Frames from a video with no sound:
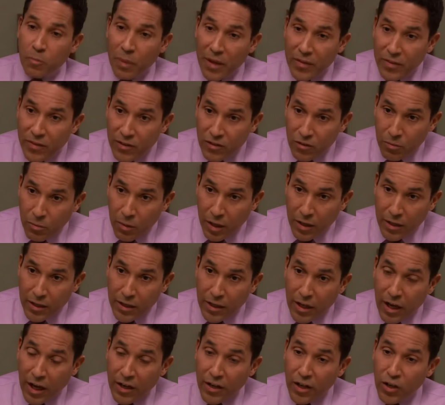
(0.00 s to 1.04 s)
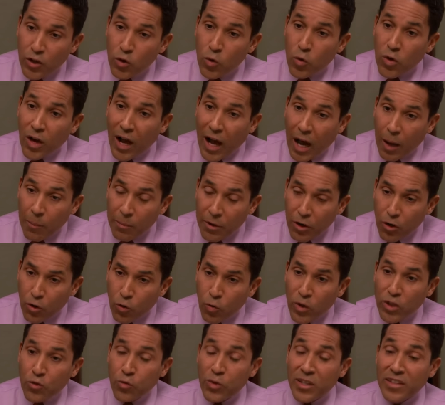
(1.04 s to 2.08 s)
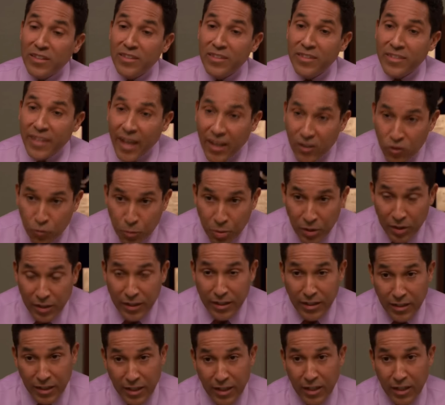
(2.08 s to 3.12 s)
spend this money on a new copier, which we desperately